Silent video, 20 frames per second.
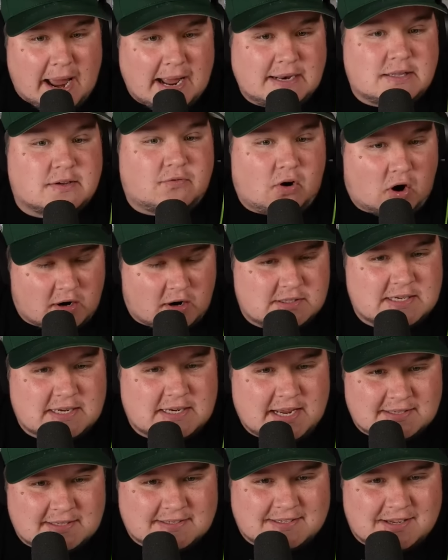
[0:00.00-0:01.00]
Tavares
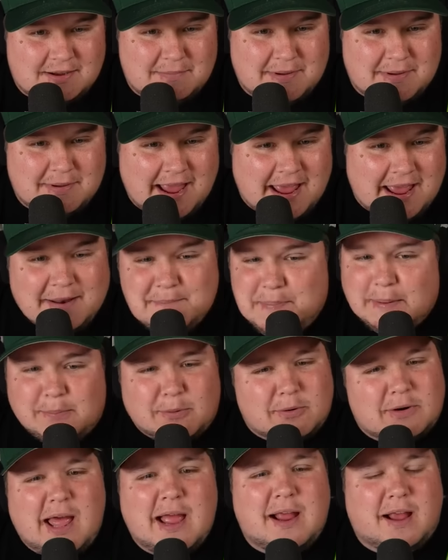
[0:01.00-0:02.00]
against them, and people
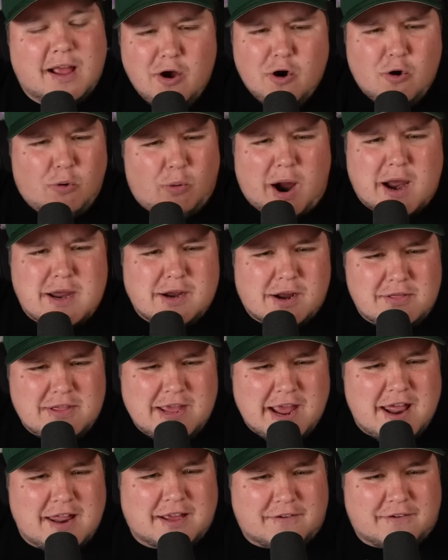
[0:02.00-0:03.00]
were like, "Why are you on the
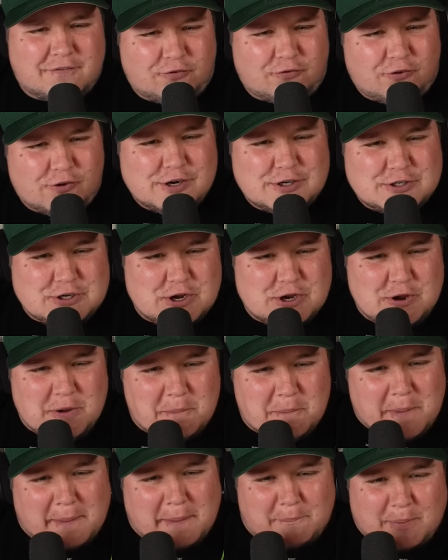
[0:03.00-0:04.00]
Anik and Florian show? You
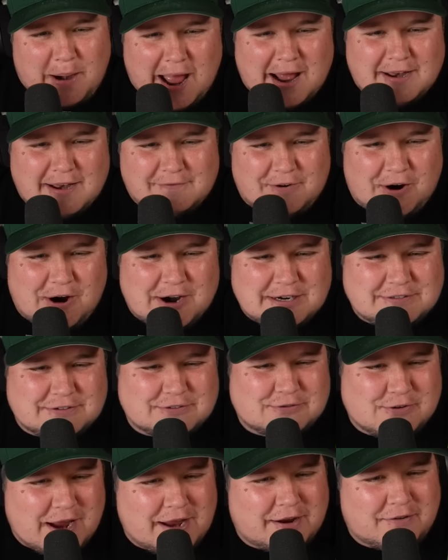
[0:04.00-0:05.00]
picked Brad Tavares as
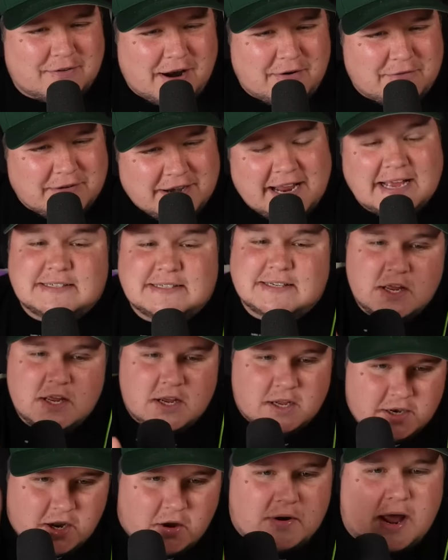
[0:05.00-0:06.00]
Gregory Rodrigues."
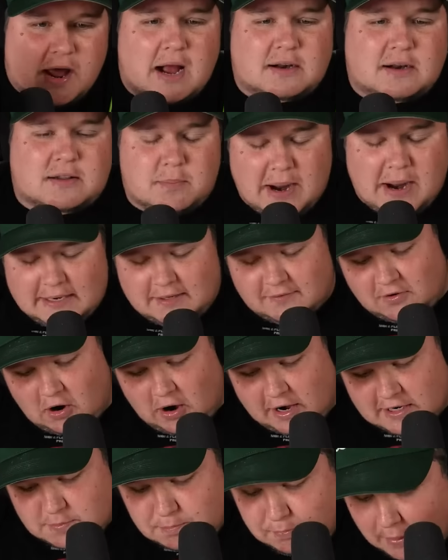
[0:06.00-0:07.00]
No knock to Brad
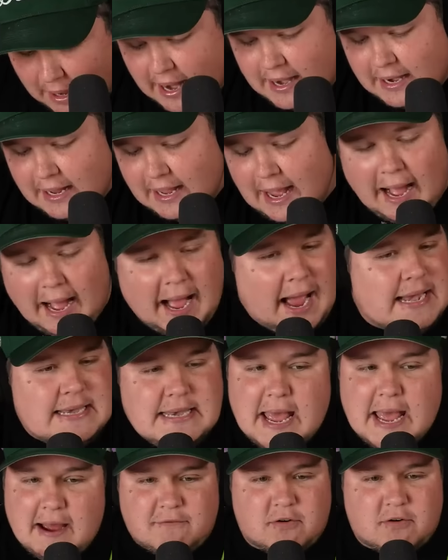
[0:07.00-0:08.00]
Tavares, but I
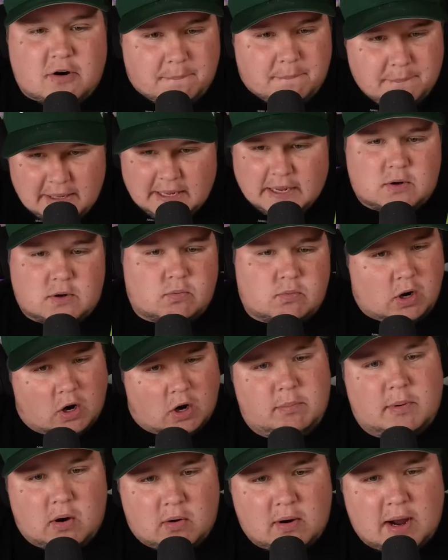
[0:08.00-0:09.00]
never pick
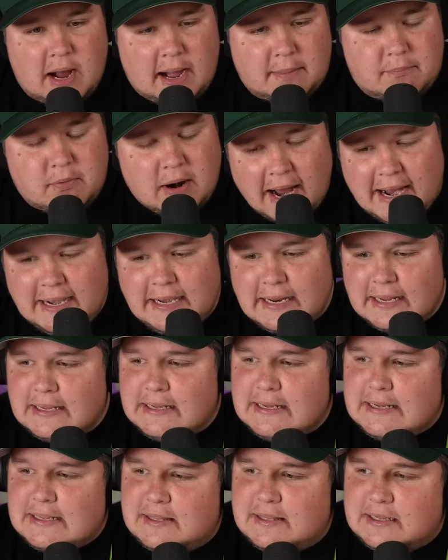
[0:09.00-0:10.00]
RoboCop. Right?
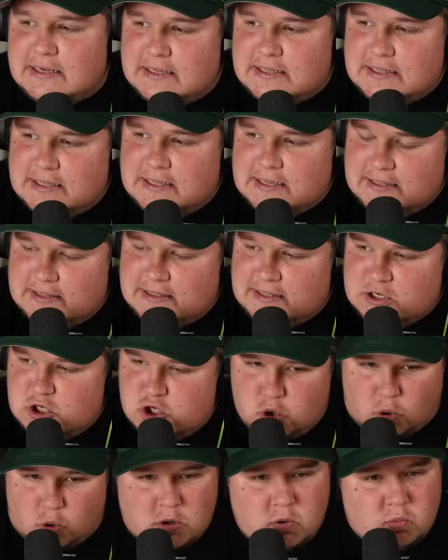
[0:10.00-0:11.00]
The the the
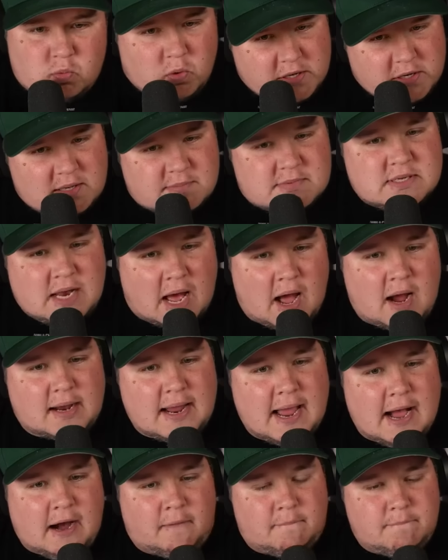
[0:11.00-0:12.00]
Jordan Williams
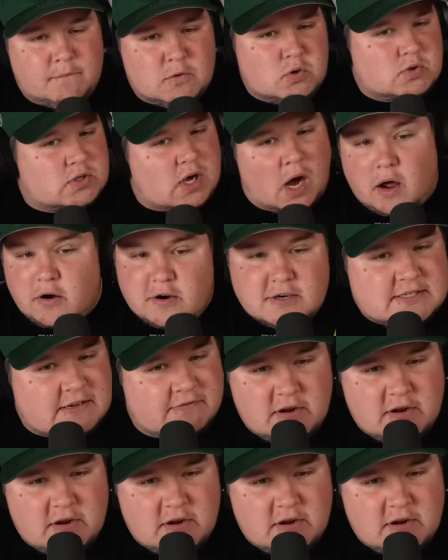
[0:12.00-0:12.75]
knockout, who's a 170